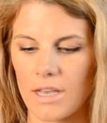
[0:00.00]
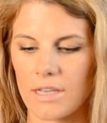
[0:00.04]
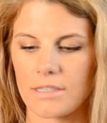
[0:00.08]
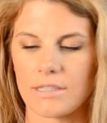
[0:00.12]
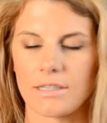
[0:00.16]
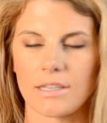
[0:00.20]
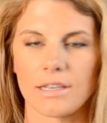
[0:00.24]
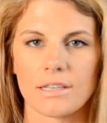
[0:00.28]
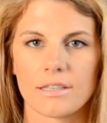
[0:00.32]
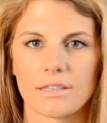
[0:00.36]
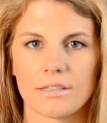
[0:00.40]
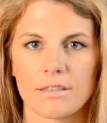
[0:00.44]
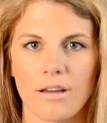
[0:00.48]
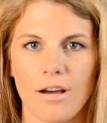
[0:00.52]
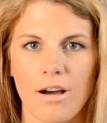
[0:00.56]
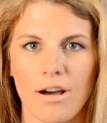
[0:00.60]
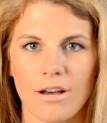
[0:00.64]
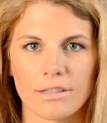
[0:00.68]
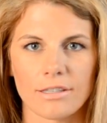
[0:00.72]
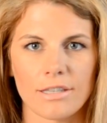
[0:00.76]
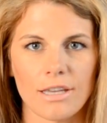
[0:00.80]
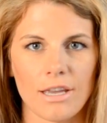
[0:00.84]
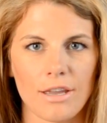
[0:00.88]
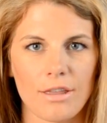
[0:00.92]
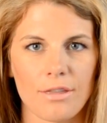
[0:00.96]
is this
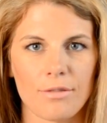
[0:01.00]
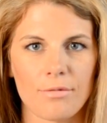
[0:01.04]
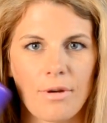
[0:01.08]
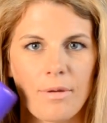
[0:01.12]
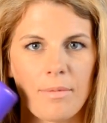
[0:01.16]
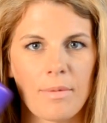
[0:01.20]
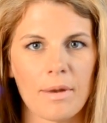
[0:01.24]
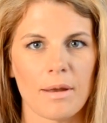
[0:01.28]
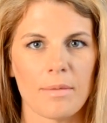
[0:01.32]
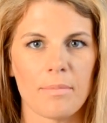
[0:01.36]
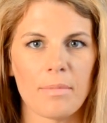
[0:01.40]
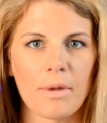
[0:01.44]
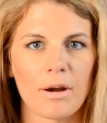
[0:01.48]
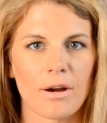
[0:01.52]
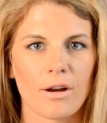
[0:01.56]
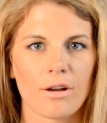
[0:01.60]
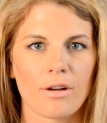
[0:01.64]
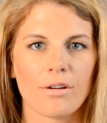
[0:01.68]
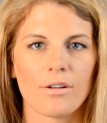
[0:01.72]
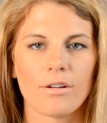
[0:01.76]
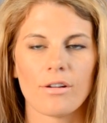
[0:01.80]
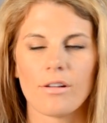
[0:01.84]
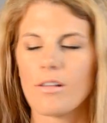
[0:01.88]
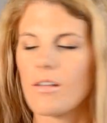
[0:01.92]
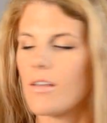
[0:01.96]
Aussie 3-Minute
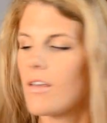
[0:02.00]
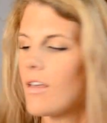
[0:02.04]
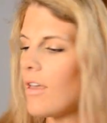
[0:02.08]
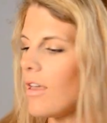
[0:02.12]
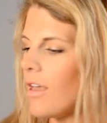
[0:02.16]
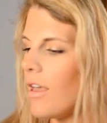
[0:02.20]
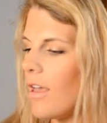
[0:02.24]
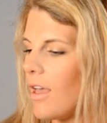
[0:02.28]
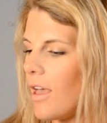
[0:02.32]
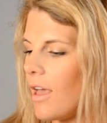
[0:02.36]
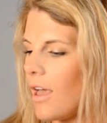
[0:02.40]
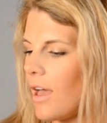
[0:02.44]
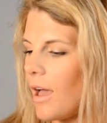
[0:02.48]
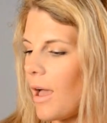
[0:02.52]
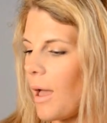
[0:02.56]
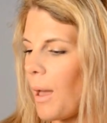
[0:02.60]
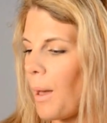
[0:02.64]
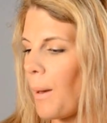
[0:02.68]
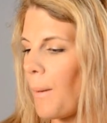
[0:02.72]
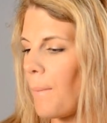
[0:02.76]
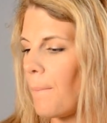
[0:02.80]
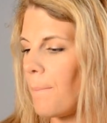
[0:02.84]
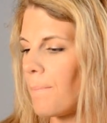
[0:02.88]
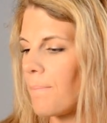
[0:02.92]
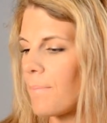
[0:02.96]
Miracle.
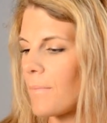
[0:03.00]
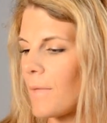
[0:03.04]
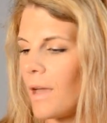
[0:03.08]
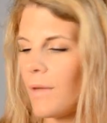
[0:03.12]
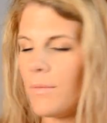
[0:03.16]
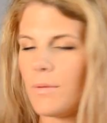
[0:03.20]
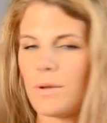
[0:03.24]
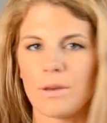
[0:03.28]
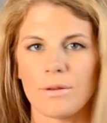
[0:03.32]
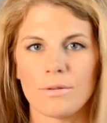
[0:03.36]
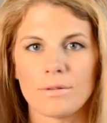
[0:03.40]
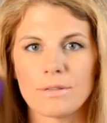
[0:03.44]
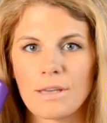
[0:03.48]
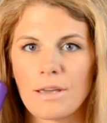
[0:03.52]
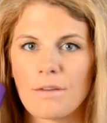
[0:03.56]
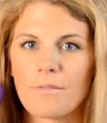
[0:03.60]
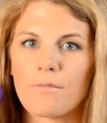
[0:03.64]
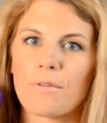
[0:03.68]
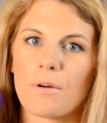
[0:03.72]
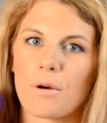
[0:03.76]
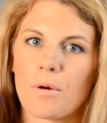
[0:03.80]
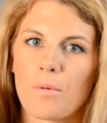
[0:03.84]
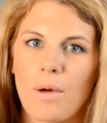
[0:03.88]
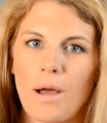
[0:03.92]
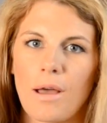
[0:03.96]
I've been using it
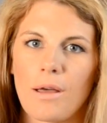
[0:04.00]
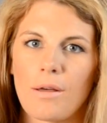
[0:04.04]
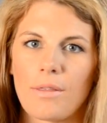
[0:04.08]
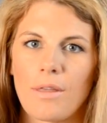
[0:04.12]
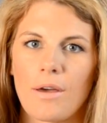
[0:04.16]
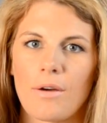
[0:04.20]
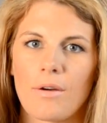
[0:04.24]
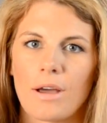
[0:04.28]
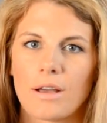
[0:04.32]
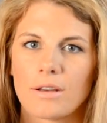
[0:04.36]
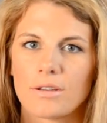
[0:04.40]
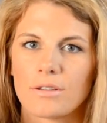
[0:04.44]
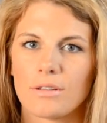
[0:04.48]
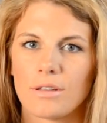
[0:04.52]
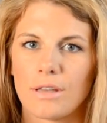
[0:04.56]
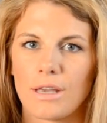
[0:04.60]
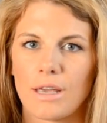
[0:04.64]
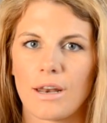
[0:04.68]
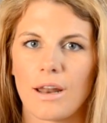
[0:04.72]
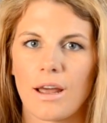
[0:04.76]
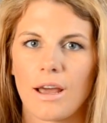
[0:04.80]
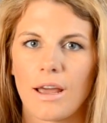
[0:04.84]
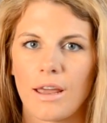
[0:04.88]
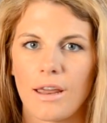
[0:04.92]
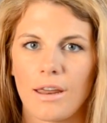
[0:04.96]
for a while now actually,
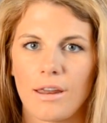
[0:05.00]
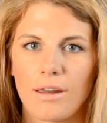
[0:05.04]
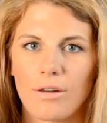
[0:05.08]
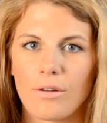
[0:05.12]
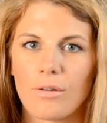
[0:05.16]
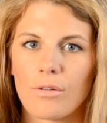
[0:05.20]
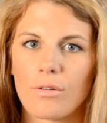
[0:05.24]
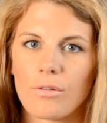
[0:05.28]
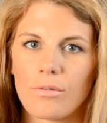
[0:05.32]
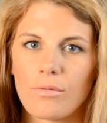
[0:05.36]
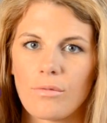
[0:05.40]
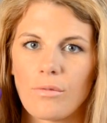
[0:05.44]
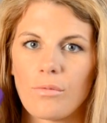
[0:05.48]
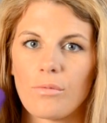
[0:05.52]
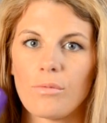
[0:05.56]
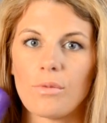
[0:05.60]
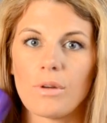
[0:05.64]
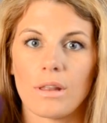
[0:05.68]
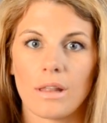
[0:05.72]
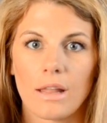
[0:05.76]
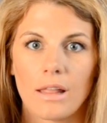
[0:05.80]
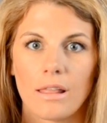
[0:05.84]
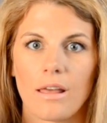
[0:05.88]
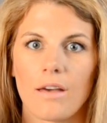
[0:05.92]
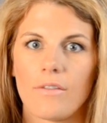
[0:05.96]
and I
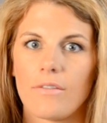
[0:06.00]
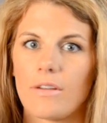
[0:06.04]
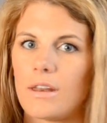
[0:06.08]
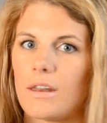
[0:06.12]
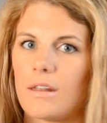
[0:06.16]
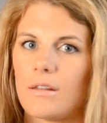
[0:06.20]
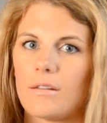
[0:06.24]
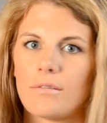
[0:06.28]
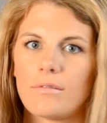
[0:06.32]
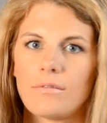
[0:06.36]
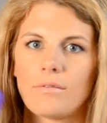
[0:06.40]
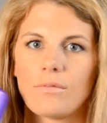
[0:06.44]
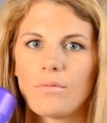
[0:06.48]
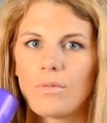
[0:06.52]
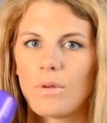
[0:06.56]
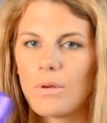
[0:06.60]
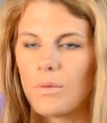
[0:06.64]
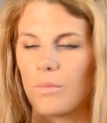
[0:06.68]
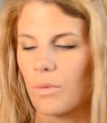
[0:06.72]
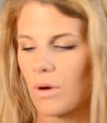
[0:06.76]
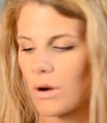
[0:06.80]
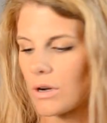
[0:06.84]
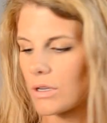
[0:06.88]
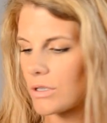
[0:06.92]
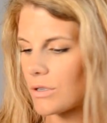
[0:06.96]
really love it.
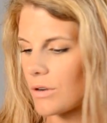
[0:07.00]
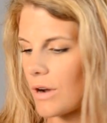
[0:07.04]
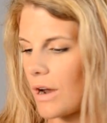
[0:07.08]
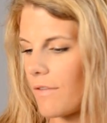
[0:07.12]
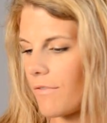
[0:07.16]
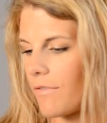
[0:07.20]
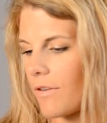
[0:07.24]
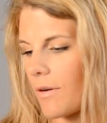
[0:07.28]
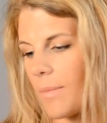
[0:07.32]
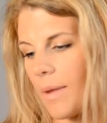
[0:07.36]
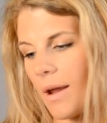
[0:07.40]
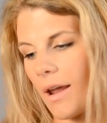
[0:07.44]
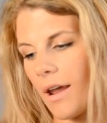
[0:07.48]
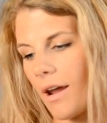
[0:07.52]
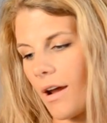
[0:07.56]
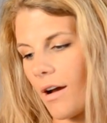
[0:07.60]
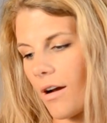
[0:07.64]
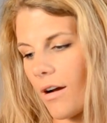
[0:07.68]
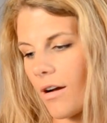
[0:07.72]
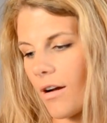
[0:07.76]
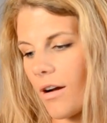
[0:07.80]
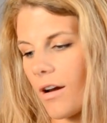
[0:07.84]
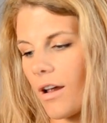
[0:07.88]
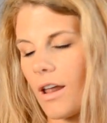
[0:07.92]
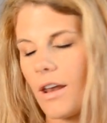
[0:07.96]
It works great for my
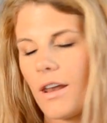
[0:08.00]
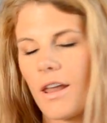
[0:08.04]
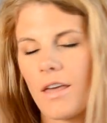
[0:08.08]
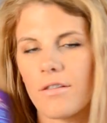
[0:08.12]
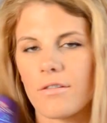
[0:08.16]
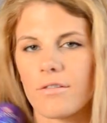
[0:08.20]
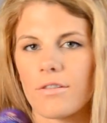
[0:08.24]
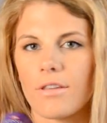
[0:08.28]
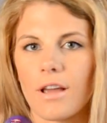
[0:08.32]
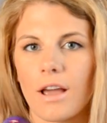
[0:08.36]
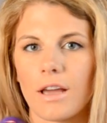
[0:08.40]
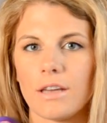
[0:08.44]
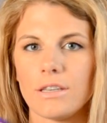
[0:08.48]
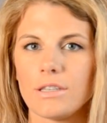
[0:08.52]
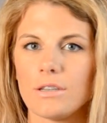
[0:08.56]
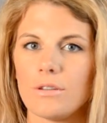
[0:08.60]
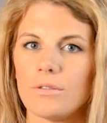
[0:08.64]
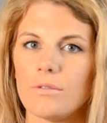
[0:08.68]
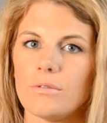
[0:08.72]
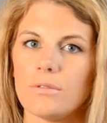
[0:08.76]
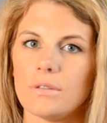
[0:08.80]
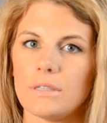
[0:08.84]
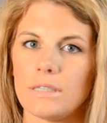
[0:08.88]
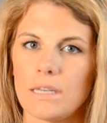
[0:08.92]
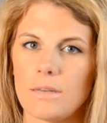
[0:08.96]
hair. Another thing, I
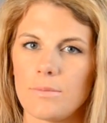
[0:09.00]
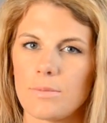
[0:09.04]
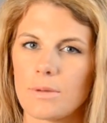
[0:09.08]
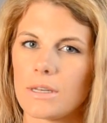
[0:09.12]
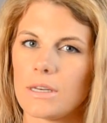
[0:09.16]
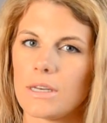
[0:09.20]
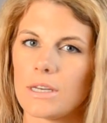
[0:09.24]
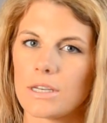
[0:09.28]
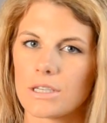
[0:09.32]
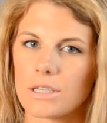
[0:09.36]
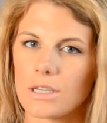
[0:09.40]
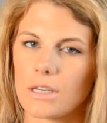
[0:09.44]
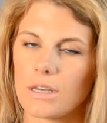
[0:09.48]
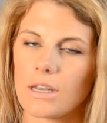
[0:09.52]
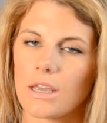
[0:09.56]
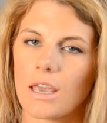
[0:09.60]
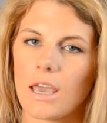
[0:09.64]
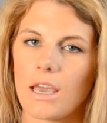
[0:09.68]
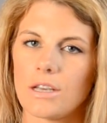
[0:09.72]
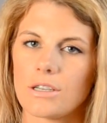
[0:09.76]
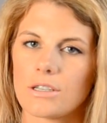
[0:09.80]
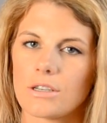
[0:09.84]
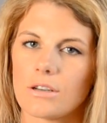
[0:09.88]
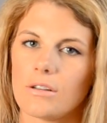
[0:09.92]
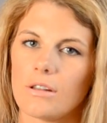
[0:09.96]
do deep condition
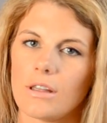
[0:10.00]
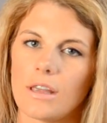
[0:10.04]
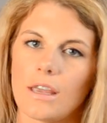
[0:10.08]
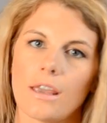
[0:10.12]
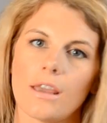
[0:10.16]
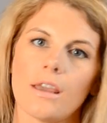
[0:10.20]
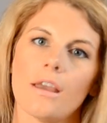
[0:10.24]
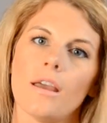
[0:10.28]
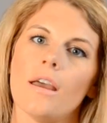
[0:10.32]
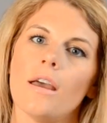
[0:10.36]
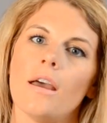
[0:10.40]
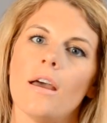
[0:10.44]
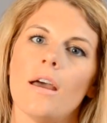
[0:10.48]
occasionally,